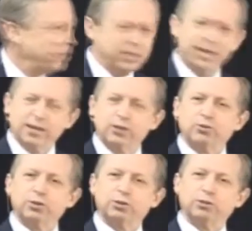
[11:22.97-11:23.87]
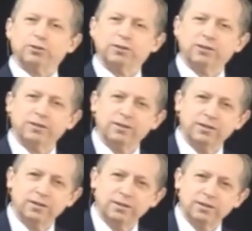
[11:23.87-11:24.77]
Isn't that interesting?
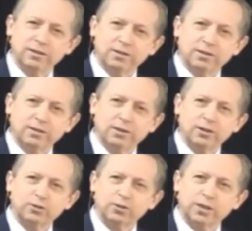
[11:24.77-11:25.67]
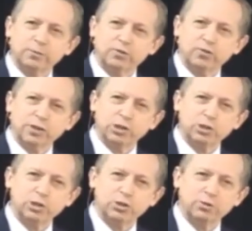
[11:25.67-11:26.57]
Longer times for less
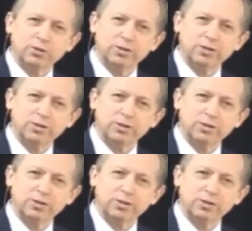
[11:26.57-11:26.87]
tissue.